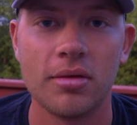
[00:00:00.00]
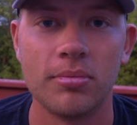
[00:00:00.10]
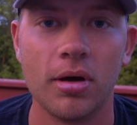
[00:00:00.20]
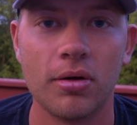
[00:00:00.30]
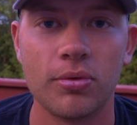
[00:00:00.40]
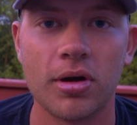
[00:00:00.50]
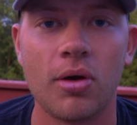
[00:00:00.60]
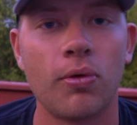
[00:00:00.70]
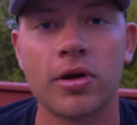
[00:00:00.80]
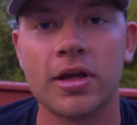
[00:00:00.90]
but we
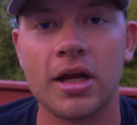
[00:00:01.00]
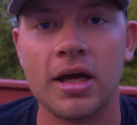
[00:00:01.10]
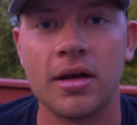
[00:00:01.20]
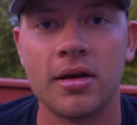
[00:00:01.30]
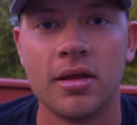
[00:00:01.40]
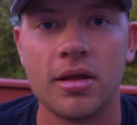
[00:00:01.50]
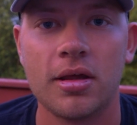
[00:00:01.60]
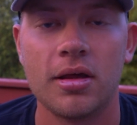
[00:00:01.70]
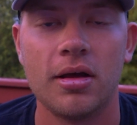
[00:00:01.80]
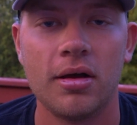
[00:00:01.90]
are working on
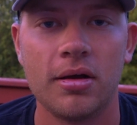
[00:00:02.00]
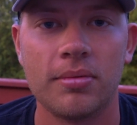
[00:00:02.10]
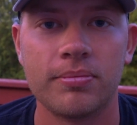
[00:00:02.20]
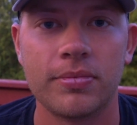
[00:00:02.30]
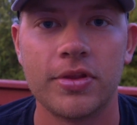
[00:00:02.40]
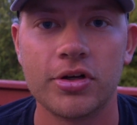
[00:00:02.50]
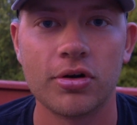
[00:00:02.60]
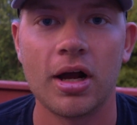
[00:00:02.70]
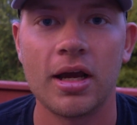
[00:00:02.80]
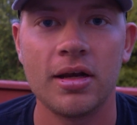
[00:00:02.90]
the
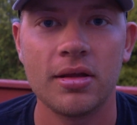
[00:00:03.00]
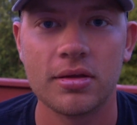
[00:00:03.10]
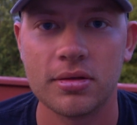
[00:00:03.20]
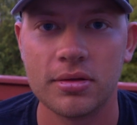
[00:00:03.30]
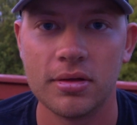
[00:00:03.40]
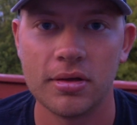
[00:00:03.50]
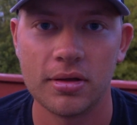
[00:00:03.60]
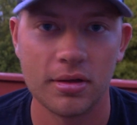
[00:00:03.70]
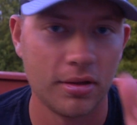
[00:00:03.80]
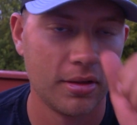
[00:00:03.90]
grind, the